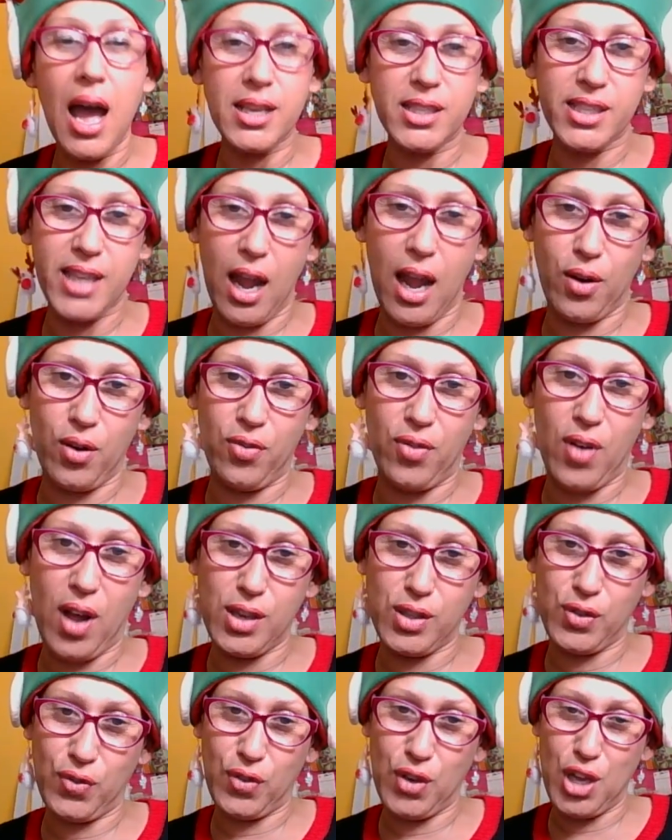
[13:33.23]
I
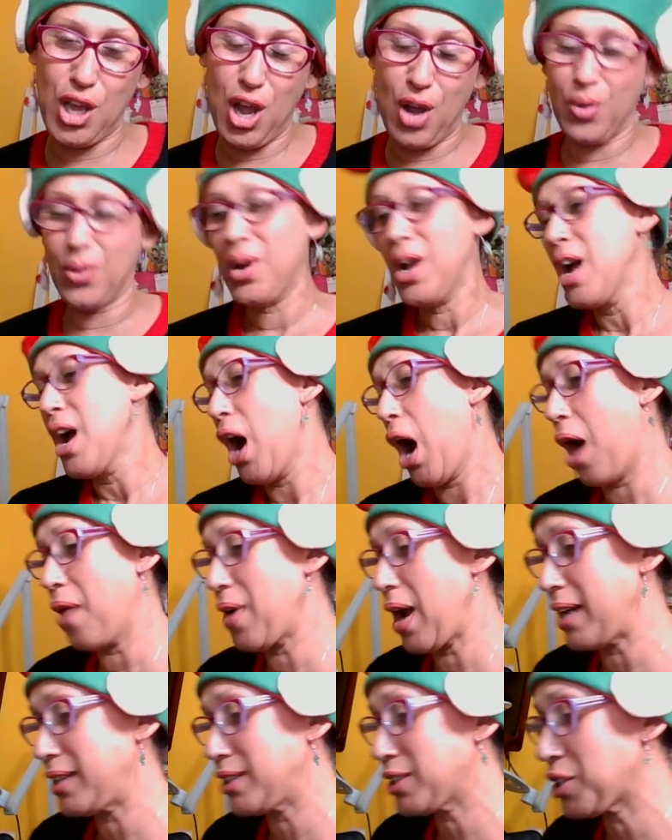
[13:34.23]
sacrifice for you. All
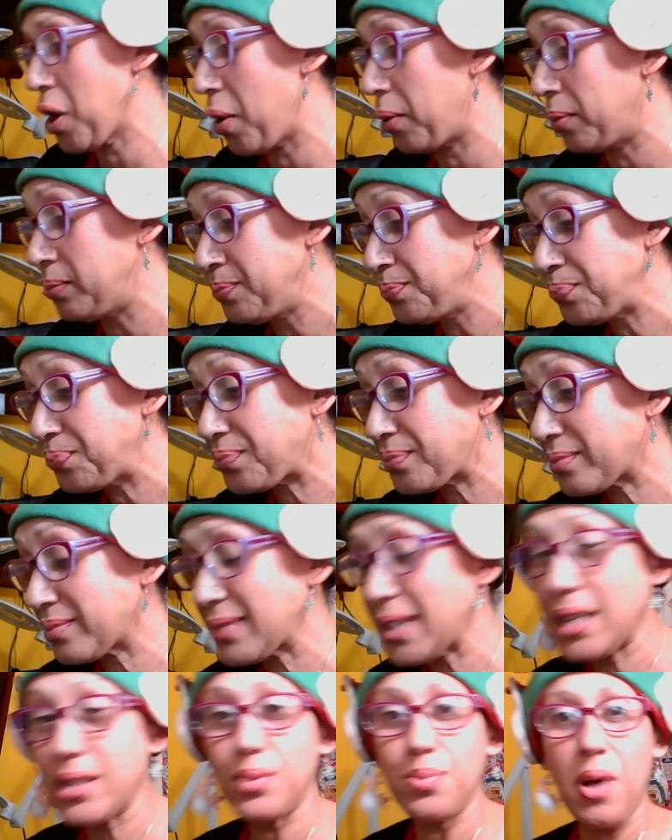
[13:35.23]
right, so
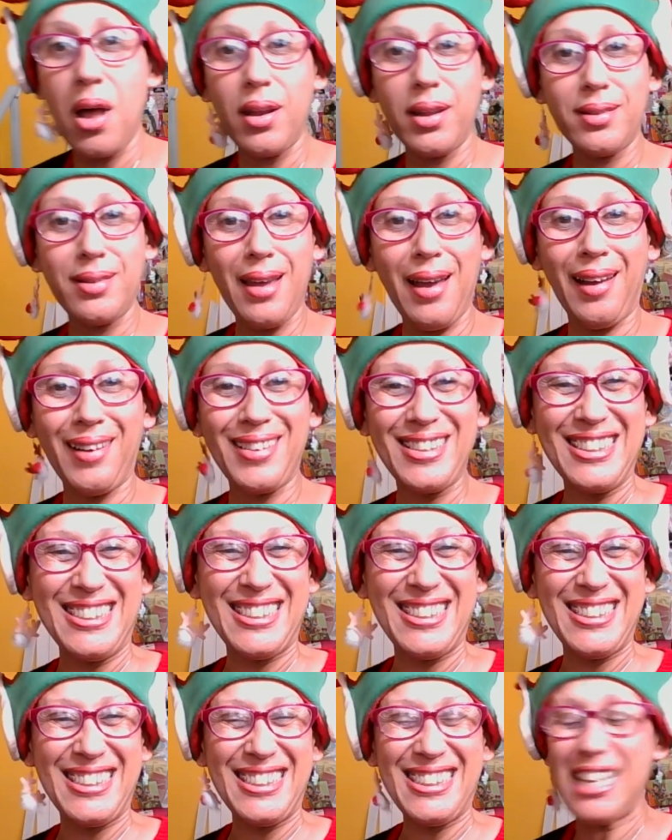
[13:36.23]
smile at that.
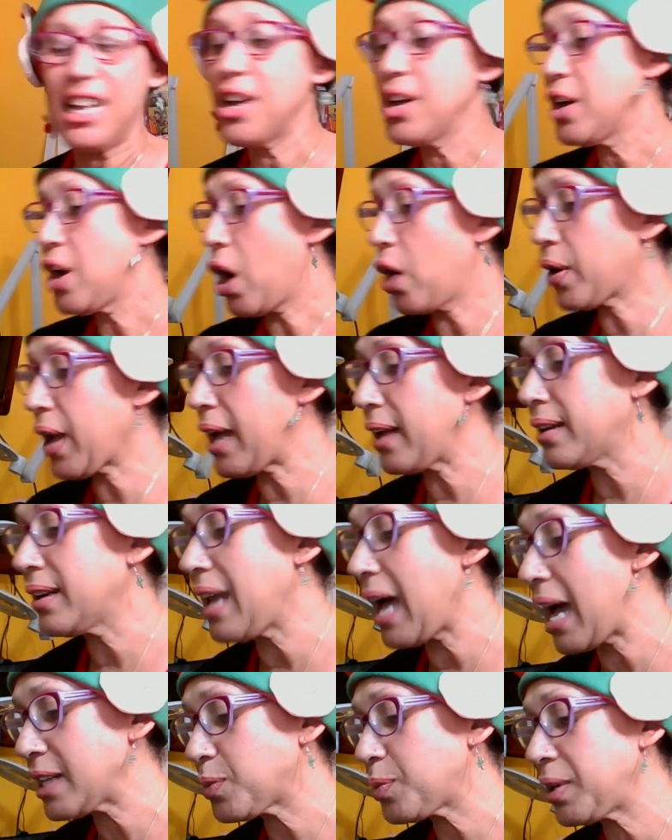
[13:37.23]
Okay,
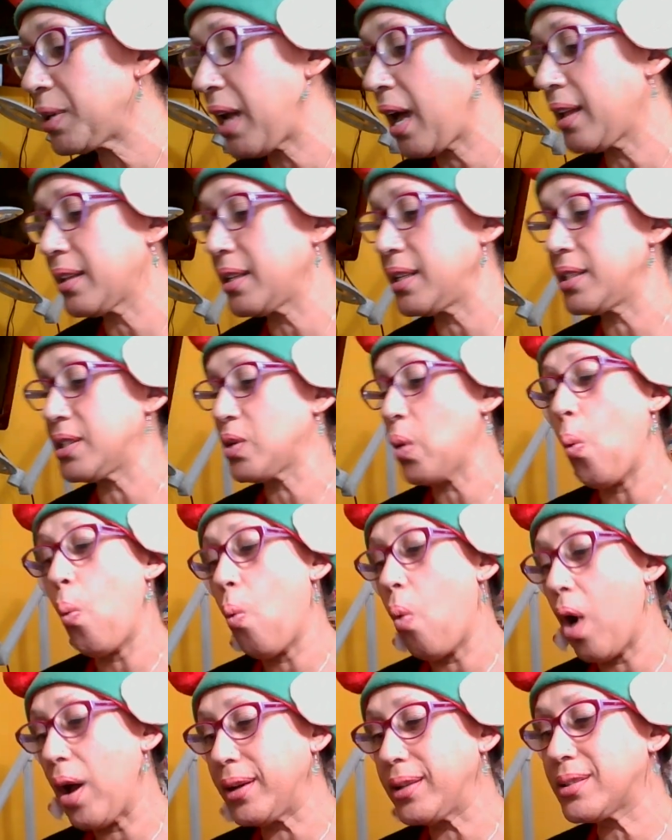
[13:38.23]
last but not least,
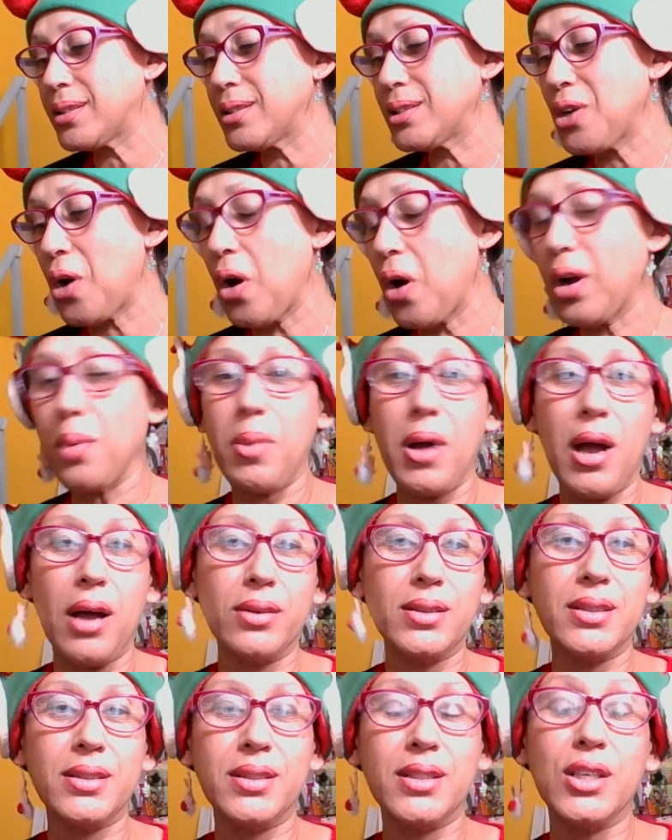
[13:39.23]
wanted to talk
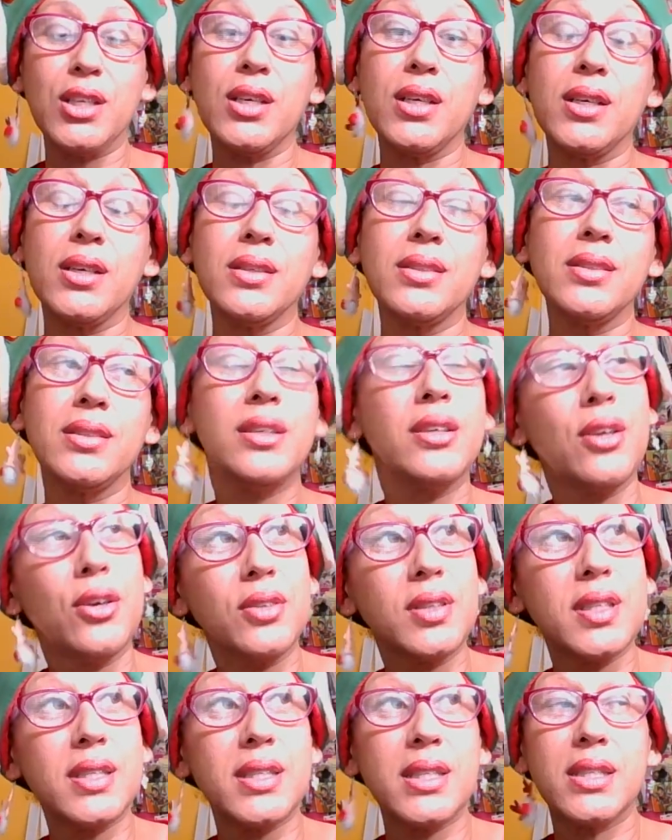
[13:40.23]
about the, you know,
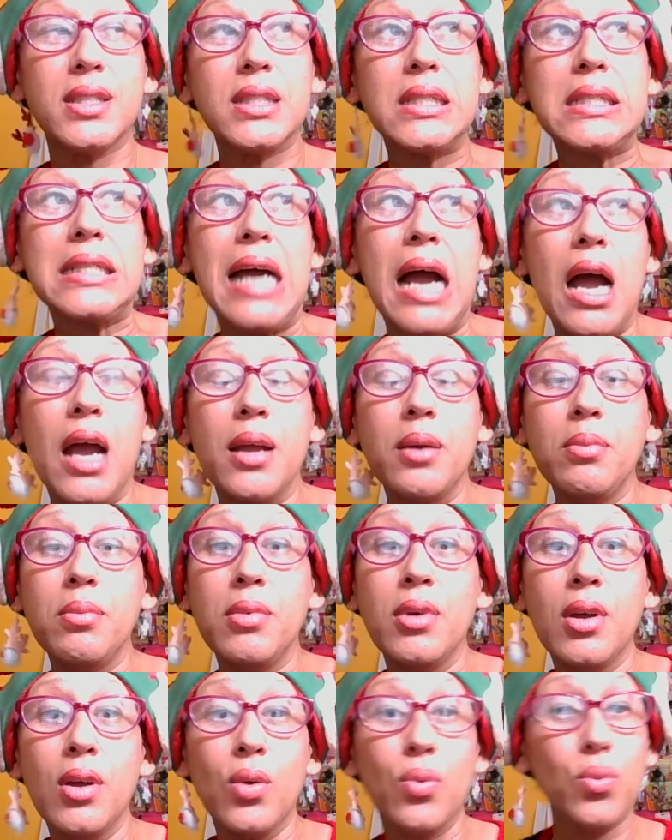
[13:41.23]
this is the time
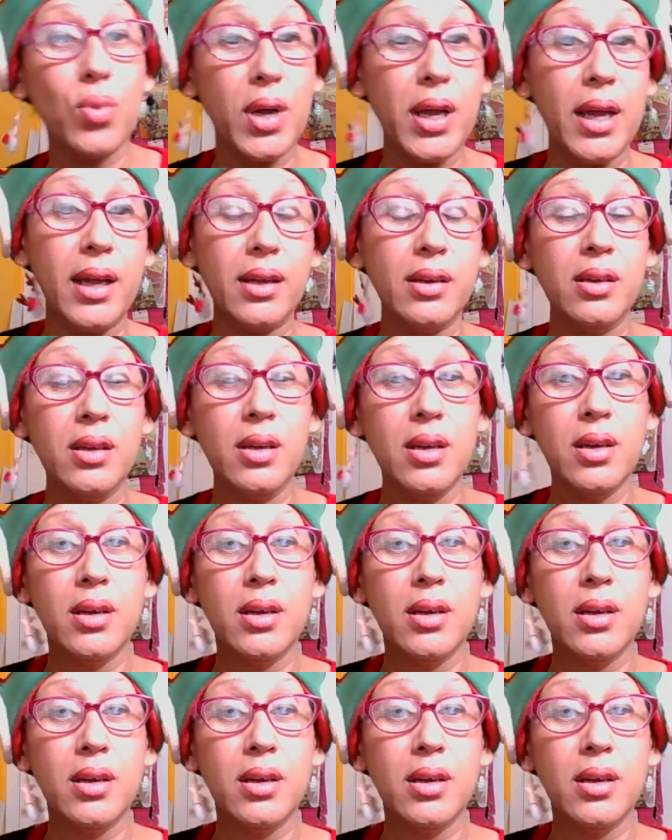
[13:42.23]
when